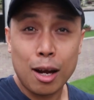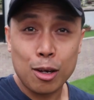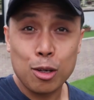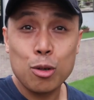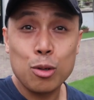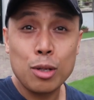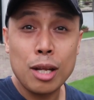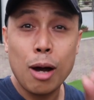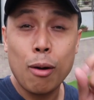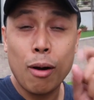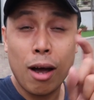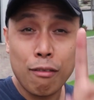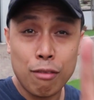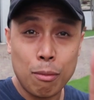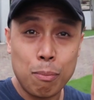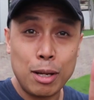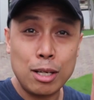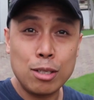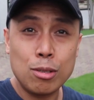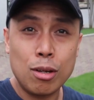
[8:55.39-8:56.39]
you now
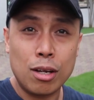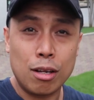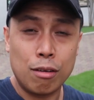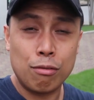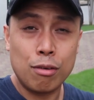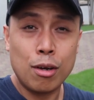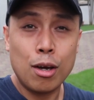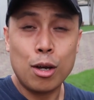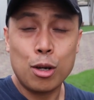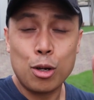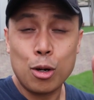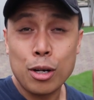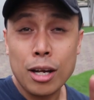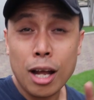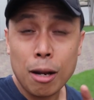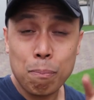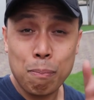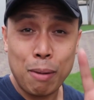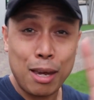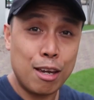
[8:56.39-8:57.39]
have a place to live, you're
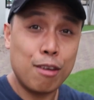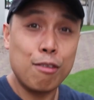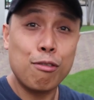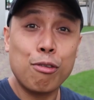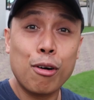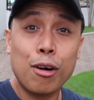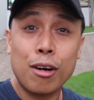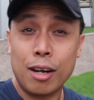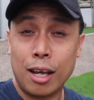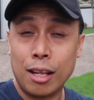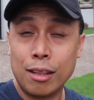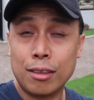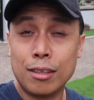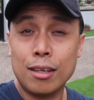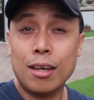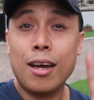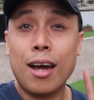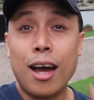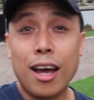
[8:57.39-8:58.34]
not paying for rent,